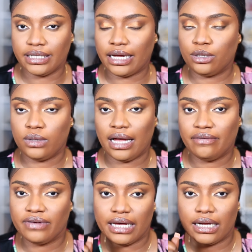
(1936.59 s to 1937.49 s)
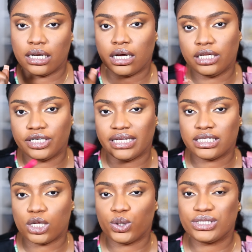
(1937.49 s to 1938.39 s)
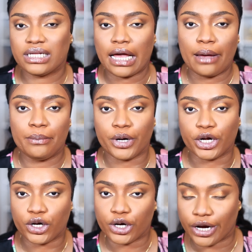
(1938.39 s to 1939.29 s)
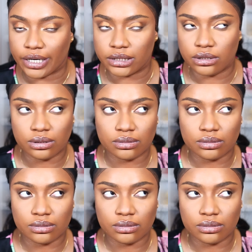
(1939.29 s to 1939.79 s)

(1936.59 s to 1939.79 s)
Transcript: And I don't have it in a color that's close to like a burnt orange